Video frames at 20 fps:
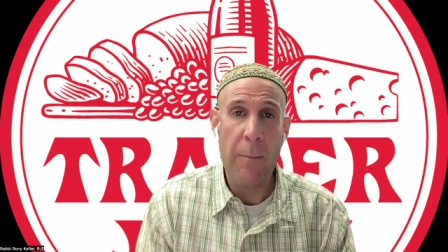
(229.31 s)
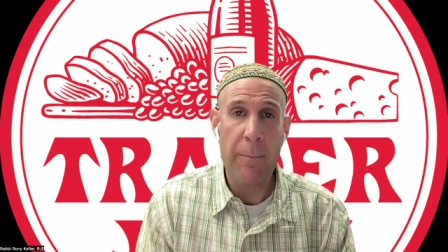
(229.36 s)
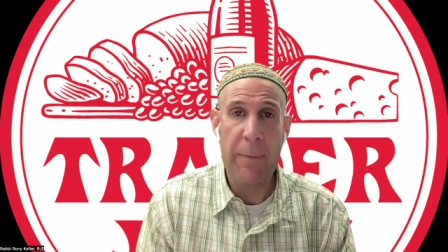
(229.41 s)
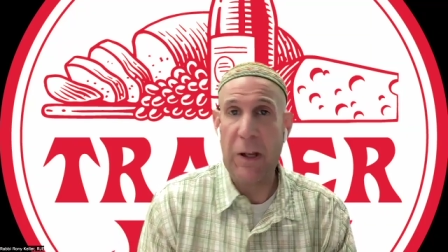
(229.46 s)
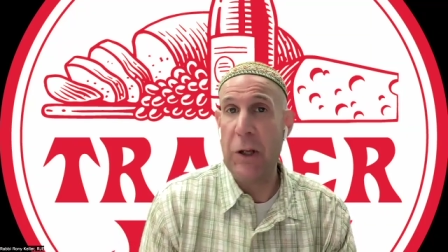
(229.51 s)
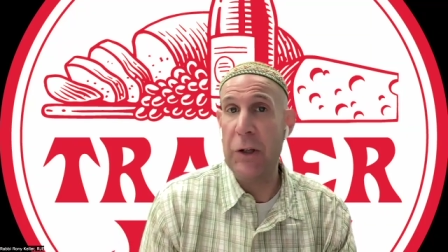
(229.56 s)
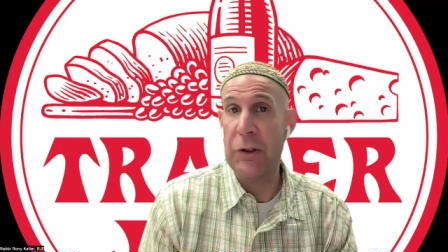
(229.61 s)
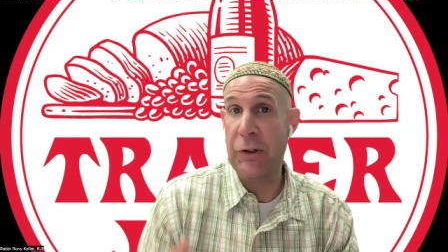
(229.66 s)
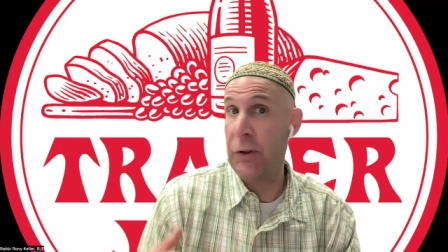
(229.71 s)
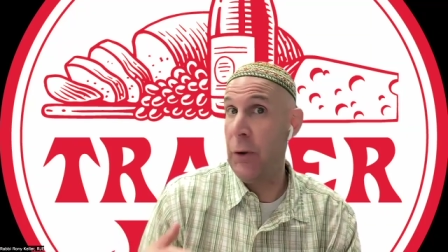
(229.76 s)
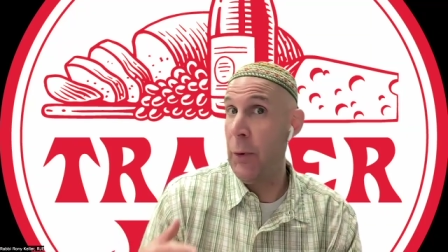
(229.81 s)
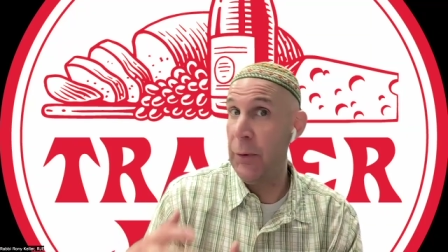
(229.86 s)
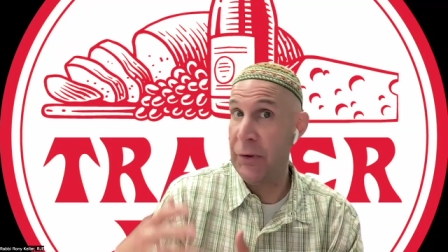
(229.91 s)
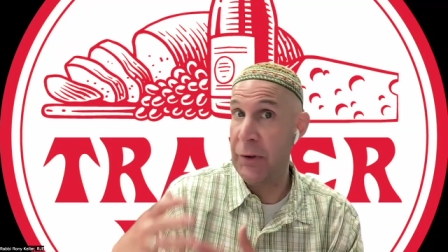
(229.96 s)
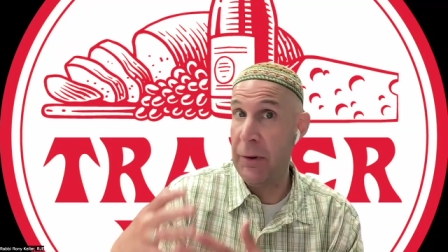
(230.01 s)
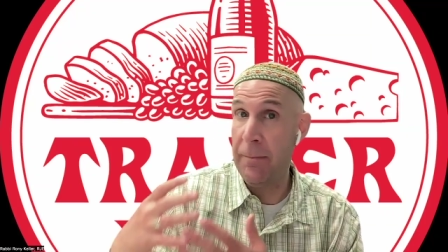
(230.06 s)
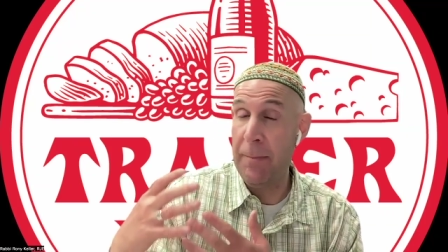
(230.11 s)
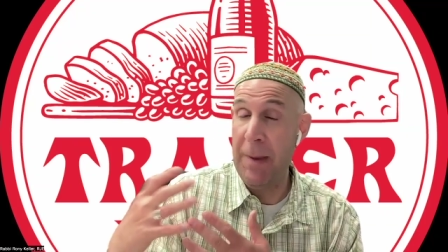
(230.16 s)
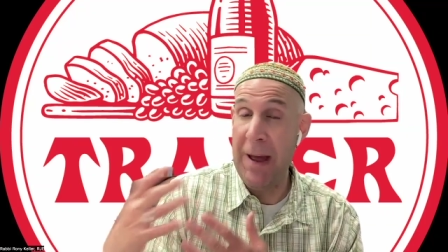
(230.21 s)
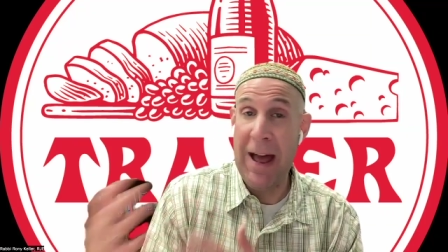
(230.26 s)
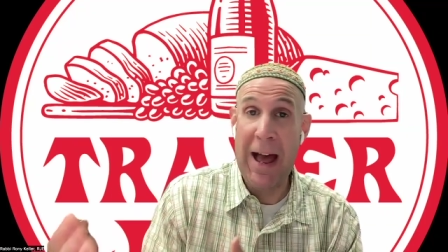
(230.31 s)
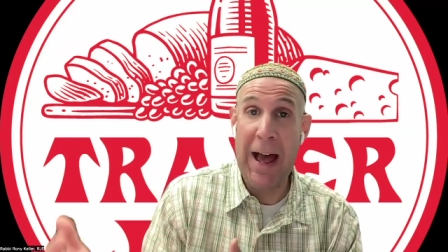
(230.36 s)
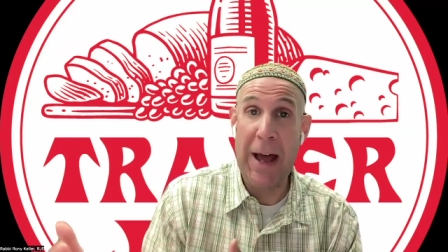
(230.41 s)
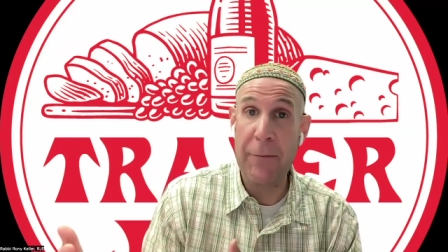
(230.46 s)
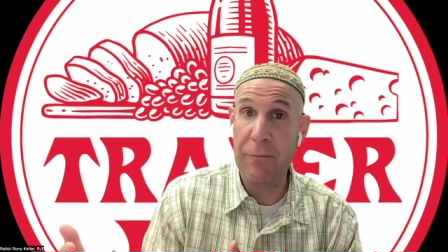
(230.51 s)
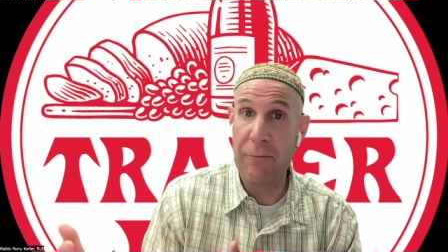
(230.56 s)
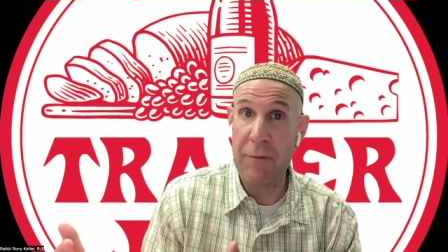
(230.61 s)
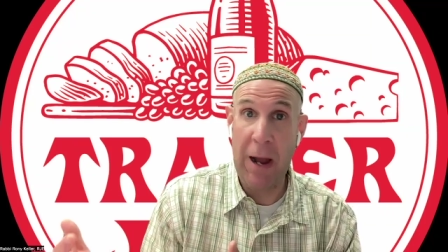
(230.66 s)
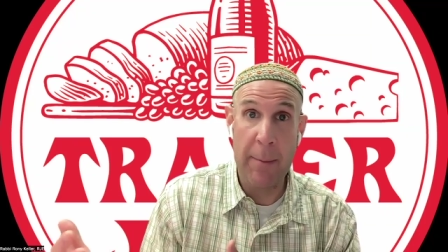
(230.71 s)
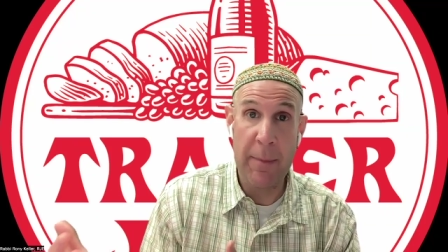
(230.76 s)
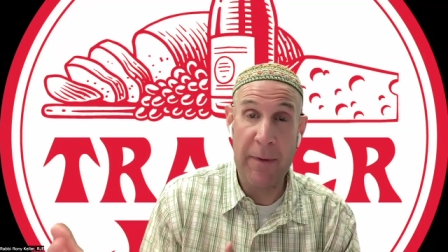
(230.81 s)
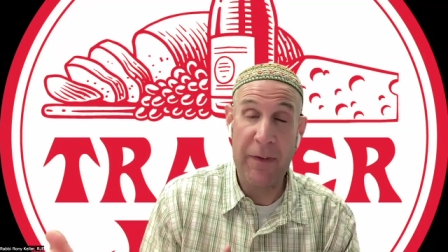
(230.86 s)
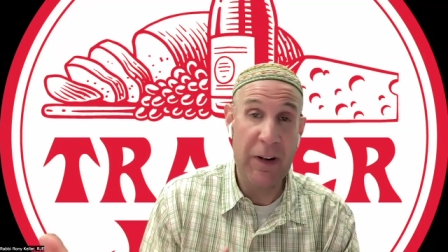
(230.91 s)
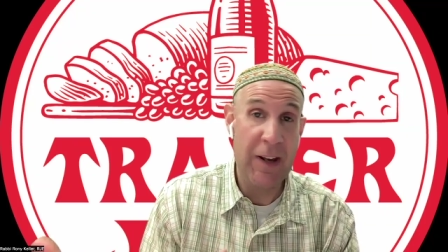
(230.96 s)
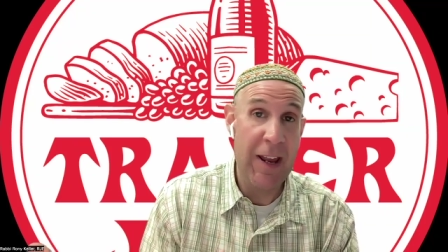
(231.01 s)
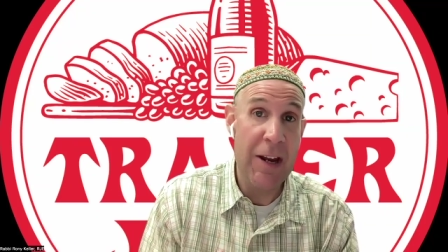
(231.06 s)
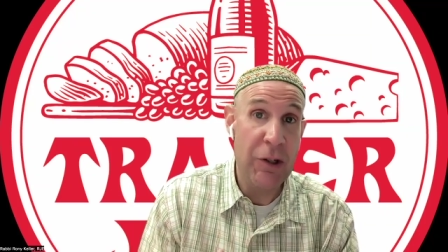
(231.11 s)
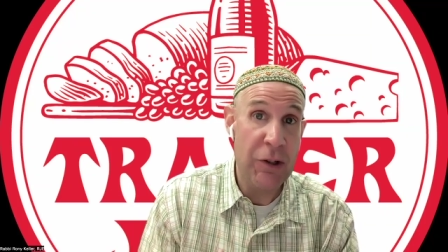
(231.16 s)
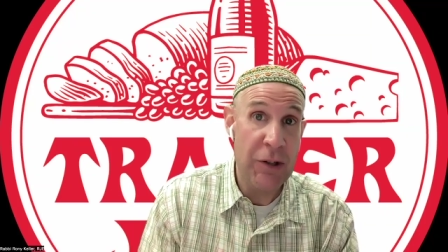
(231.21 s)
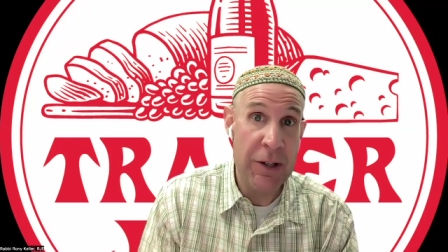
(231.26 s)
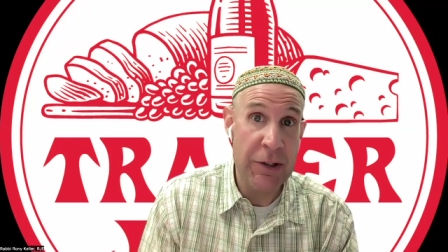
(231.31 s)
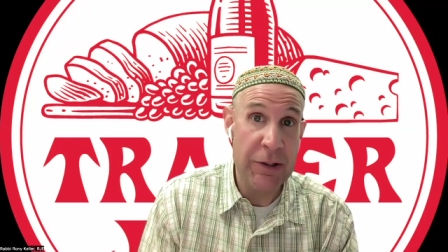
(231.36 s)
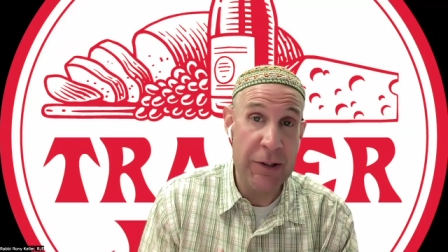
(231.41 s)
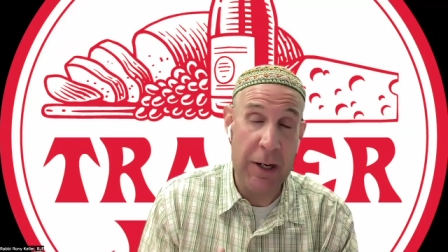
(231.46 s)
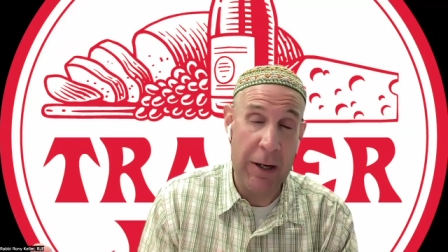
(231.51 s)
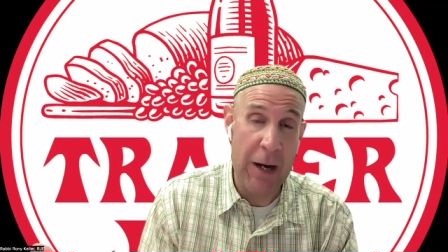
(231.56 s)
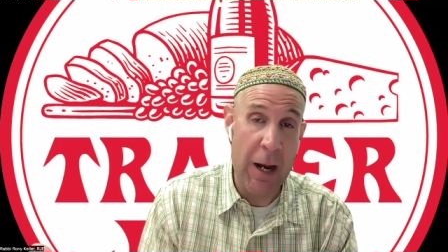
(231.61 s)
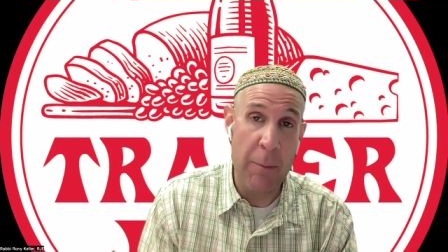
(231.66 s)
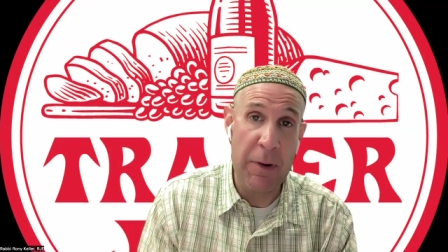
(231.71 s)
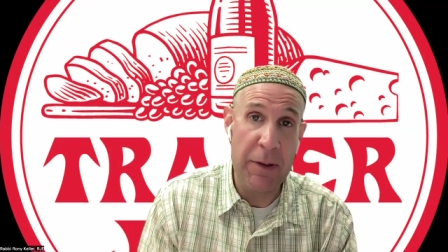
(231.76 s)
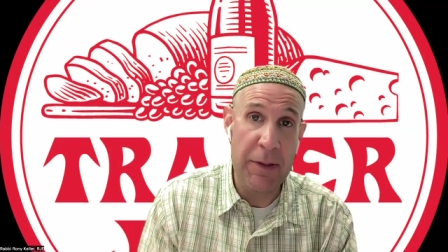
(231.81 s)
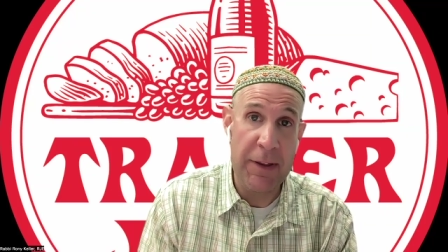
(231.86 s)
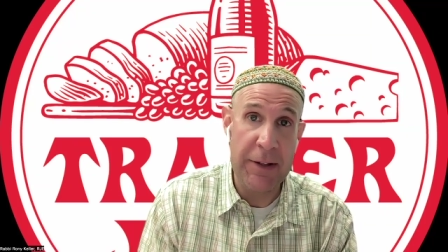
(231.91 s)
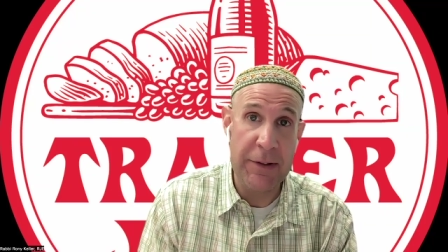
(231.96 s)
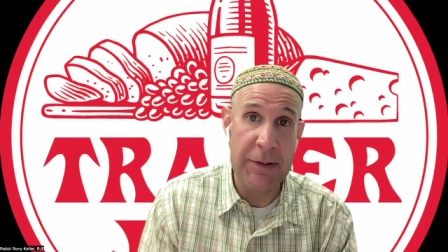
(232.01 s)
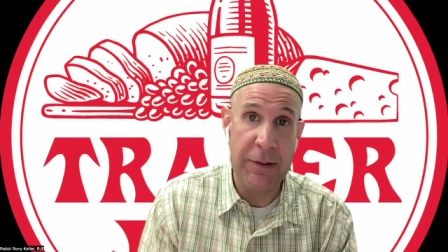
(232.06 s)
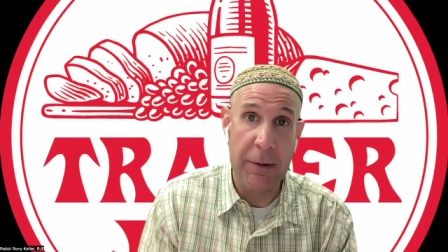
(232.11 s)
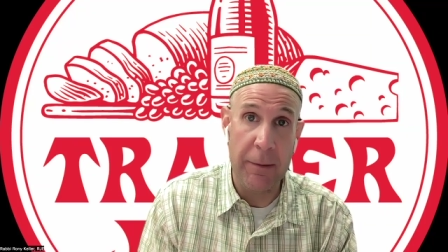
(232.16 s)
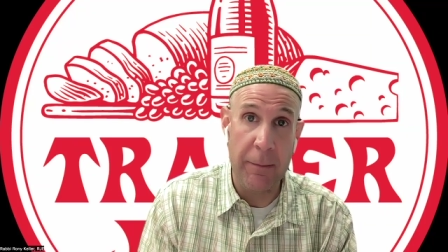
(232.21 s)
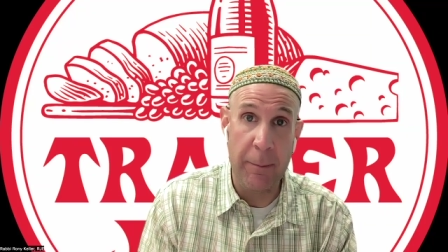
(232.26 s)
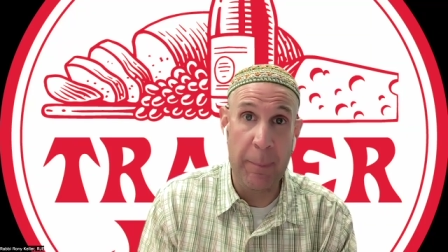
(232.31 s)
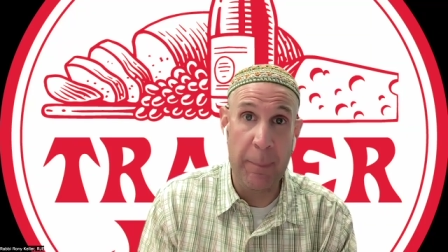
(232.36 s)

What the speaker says: because those are bad ramifications that come with it.